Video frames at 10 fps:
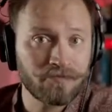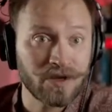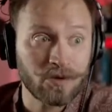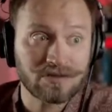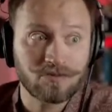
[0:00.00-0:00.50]
It
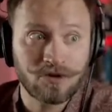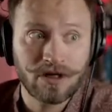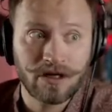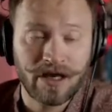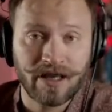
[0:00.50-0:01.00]
was
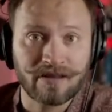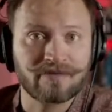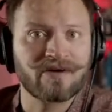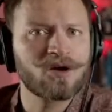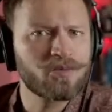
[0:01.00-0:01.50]
more like a
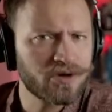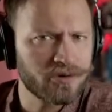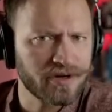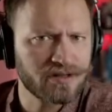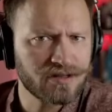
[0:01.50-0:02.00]

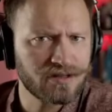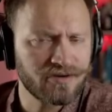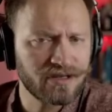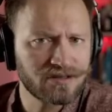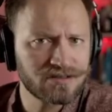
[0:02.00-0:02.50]
developer-oriented
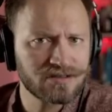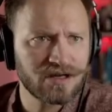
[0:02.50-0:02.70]
event,